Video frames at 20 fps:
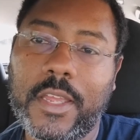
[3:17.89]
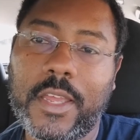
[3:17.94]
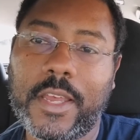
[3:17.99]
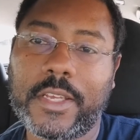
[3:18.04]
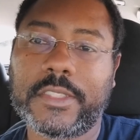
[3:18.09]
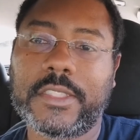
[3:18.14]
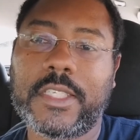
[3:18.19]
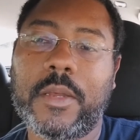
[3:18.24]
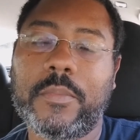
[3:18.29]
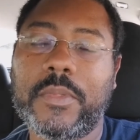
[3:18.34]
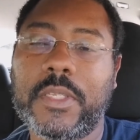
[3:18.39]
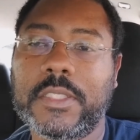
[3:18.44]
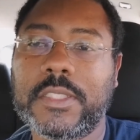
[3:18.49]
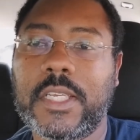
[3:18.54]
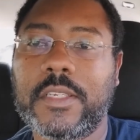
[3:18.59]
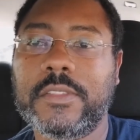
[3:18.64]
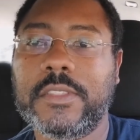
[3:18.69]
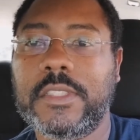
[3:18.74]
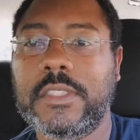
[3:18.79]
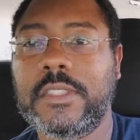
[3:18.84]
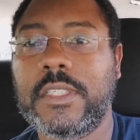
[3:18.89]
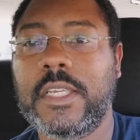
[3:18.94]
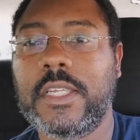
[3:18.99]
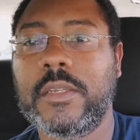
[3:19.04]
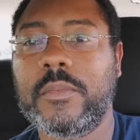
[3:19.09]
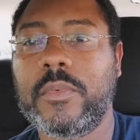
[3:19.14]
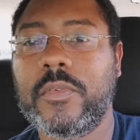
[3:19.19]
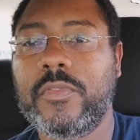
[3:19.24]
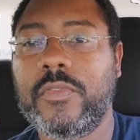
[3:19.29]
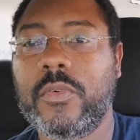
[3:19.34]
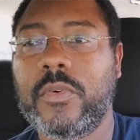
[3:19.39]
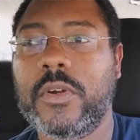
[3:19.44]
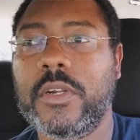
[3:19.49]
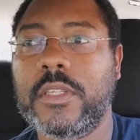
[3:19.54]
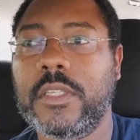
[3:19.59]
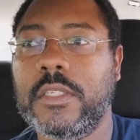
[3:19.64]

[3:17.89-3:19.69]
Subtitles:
except, as I've stated before,